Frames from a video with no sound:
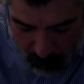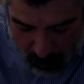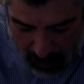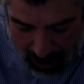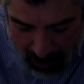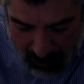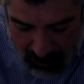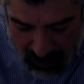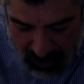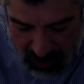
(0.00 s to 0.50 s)

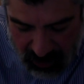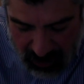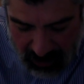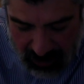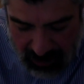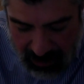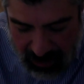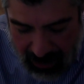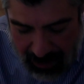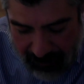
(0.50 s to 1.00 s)
routes.
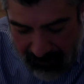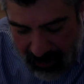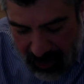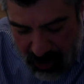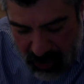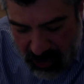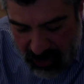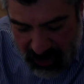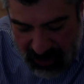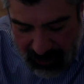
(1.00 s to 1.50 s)
And then
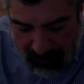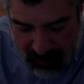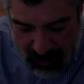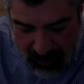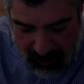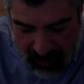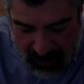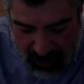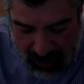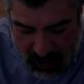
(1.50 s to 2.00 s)
it just gives
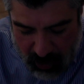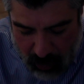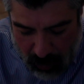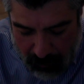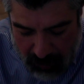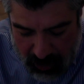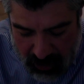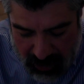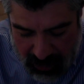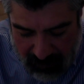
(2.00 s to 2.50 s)
you the
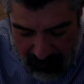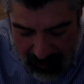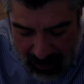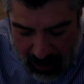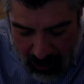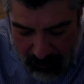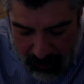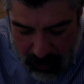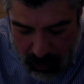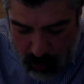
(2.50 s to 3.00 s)
descriptions of
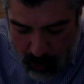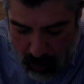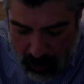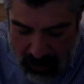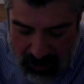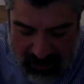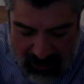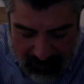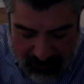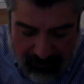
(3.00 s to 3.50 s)
how the
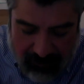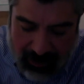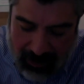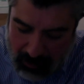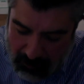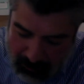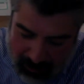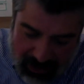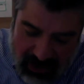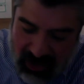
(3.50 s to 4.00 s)
drugs
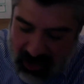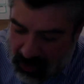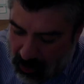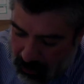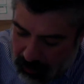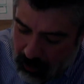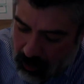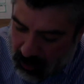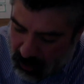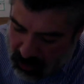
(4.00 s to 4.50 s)
affect based
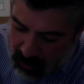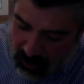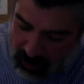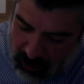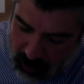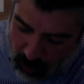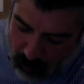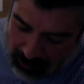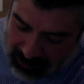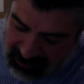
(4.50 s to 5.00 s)
on those. So it's
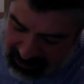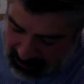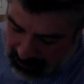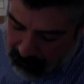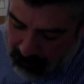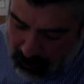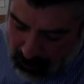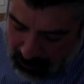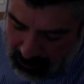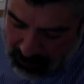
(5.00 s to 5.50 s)
a great
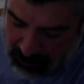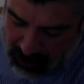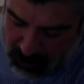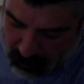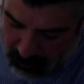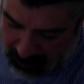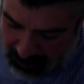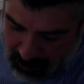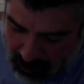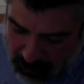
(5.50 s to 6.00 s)
table. I'll let you
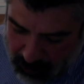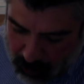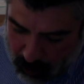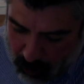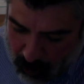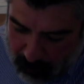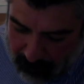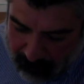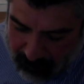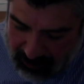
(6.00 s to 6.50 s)
read that on your
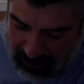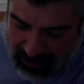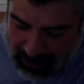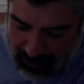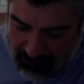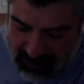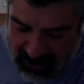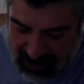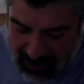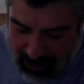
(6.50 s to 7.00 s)
own for
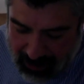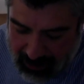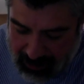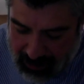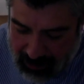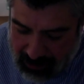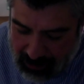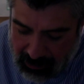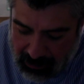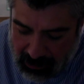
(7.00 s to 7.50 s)
time's sake.
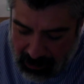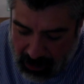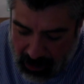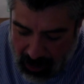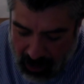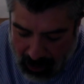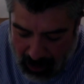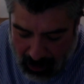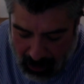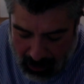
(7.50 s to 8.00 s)

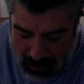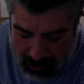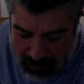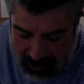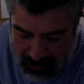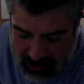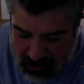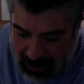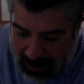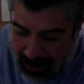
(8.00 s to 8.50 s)

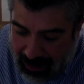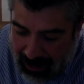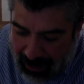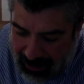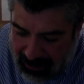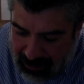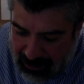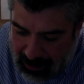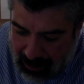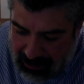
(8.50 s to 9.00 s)
Uh, I
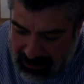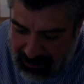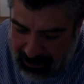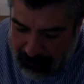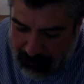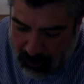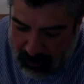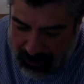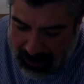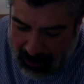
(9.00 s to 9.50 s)
like that
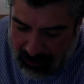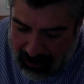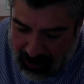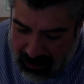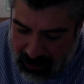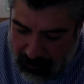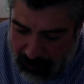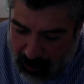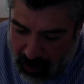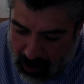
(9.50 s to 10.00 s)
table down
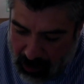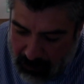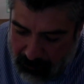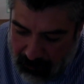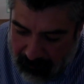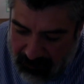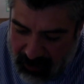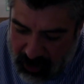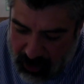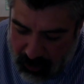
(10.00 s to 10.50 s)
at the bottom
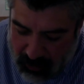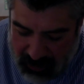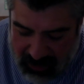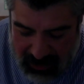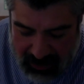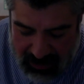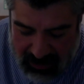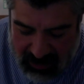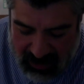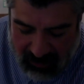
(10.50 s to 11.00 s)
of
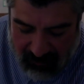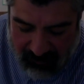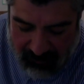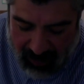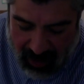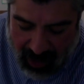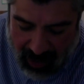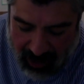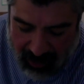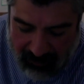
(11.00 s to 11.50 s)

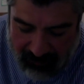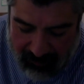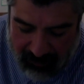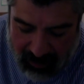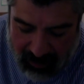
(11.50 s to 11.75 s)
265,